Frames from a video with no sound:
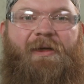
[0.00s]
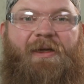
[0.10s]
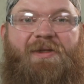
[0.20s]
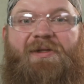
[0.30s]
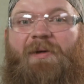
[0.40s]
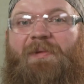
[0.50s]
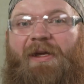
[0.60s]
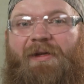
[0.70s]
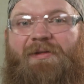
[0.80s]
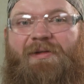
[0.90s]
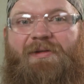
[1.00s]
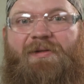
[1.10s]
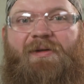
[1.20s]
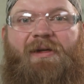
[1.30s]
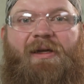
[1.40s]
In some
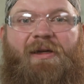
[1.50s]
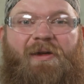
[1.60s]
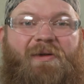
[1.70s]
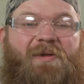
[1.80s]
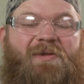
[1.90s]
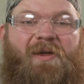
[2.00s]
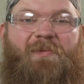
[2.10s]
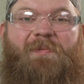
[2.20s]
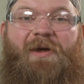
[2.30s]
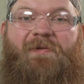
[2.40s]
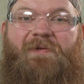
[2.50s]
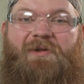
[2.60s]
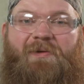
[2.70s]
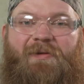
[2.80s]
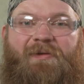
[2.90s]
cases, inductance can be
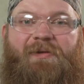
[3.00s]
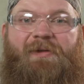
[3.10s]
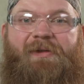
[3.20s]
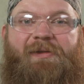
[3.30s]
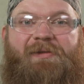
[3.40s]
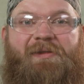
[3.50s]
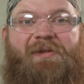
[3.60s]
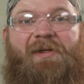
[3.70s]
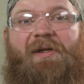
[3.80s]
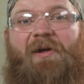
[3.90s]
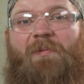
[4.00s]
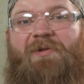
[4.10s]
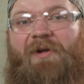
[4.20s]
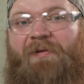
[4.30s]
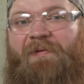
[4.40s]
beneficial, since it can help
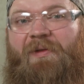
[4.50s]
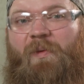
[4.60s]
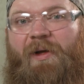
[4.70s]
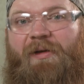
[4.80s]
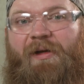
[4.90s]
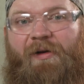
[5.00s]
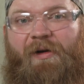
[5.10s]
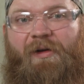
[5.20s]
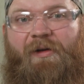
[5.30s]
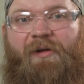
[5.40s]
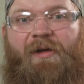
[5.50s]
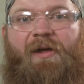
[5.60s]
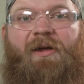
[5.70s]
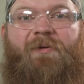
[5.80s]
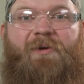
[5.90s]
soften the welding arc,
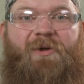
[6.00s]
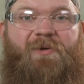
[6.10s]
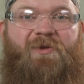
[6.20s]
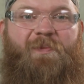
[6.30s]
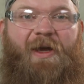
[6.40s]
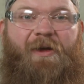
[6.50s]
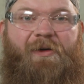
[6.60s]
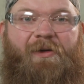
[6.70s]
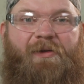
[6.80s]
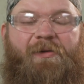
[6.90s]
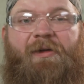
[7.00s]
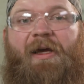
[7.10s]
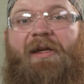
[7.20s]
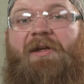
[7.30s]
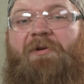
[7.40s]
reduce spatter,
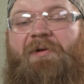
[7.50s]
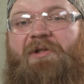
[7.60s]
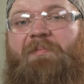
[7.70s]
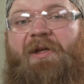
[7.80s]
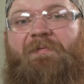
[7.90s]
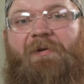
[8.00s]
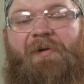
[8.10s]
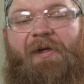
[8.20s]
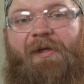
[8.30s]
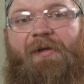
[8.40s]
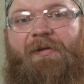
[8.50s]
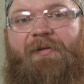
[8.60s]
and increase bead fluidity.